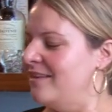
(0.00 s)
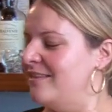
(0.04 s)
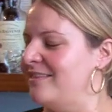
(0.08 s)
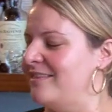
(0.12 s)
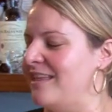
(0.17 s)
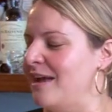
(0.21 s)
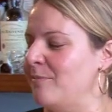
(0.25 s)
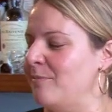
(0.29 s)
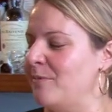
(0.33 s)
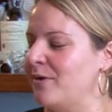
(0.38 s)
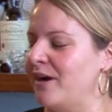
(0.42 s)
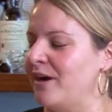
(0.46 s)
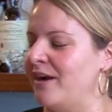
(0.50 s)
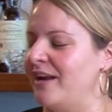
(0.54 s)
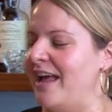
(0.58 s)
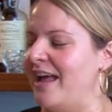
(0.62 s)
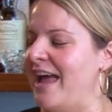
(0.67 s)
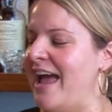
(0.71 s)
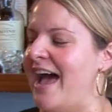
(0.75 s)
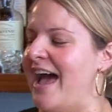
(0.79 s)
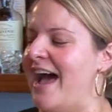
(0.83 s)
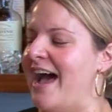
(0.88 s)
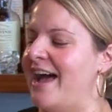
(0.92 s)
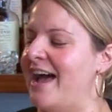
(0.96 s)
Then we're gonna
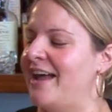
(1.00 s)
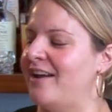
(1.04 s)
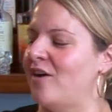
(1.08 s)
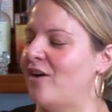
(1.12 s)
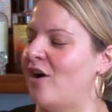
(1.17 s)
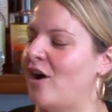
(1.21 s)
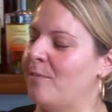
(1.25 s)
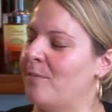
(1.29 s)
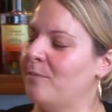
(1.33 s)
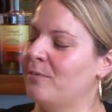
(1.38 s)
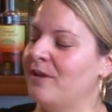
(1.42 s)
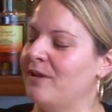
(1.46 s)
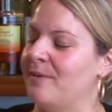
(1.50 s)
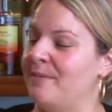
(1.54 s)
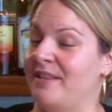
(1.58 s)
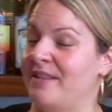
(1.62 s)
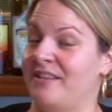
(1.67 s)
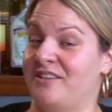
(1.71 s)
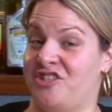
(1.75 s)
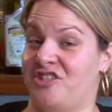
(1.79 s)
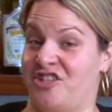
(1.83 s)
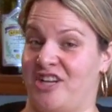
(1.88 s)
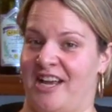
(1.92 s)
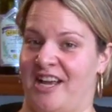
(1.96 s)
add our
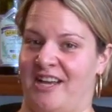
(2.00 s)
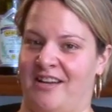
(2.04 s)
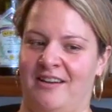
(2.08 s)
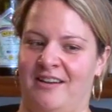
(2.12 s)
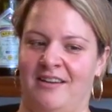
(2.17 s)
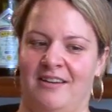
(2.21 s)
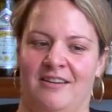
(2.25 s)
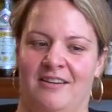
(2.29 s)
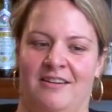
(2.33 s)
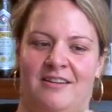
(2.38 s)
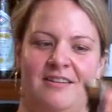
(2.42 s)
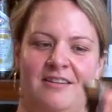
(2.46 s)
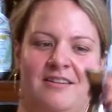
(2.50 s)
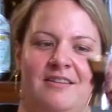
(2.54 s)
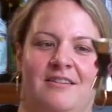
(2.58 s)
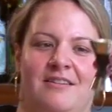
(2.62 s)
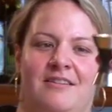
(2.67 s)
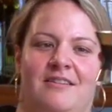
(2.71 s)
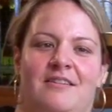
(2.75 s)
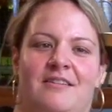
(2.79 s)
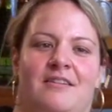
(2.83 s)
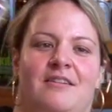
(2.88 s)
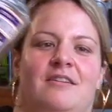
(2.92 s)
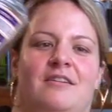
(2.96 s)
Plymouth gin
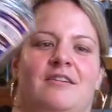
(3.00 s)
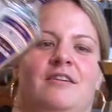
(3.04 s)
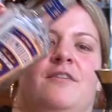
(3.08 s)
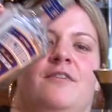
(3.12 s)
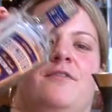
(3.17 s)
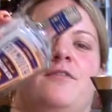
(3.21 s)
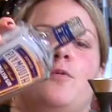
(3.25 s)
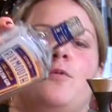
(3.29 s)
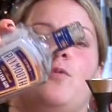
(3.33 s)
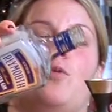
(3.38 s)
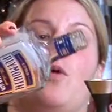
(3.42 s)
for